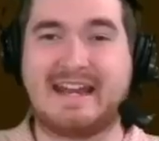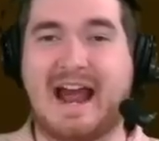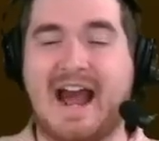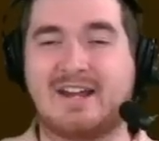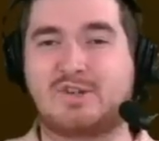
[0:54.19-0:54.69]
it
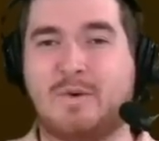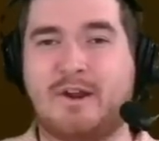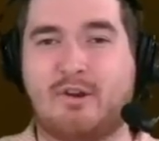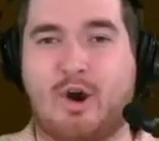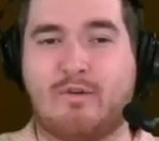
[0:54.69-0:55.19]
on
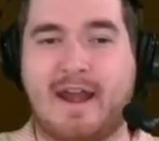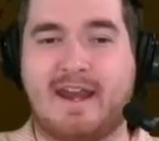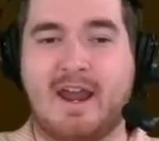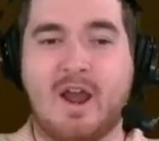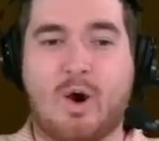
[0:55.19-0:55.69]
Twitter already
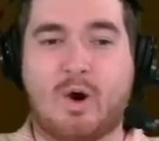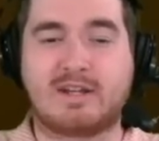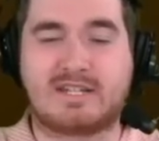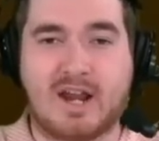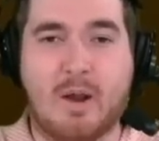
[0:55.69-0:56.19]
or
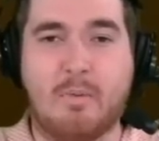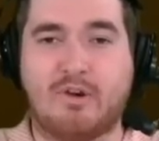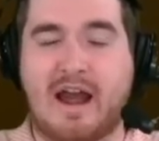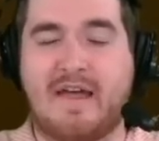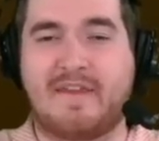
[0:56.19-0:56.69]
somewhere
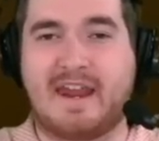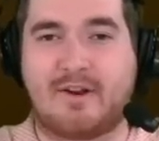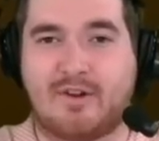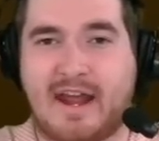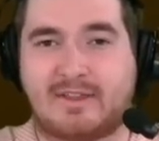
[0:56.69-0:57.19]
on the
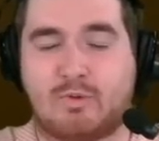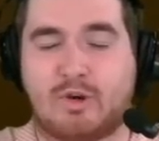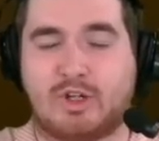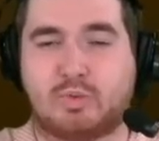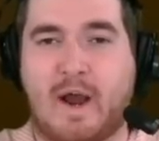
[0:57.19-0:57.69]
internet, the
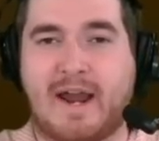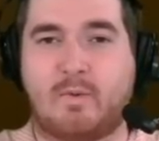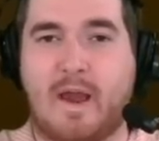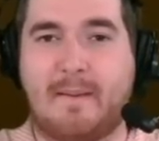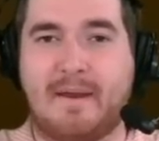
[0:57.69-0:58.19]
World Wide
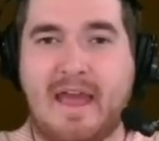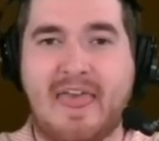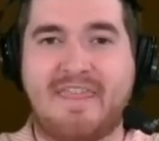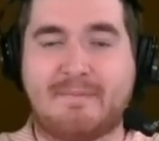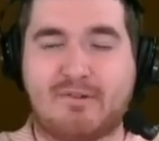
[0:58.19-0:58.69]
Web.
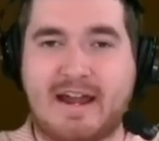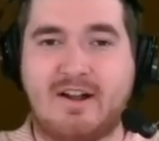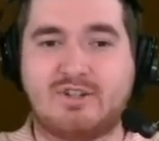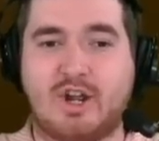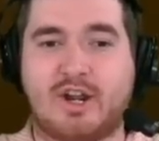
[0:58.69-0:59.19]
The
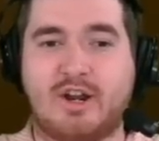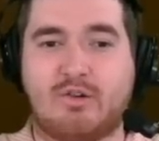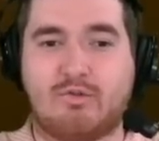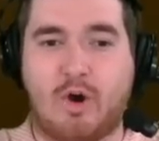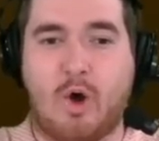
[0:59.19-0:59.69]
Browns are going to roll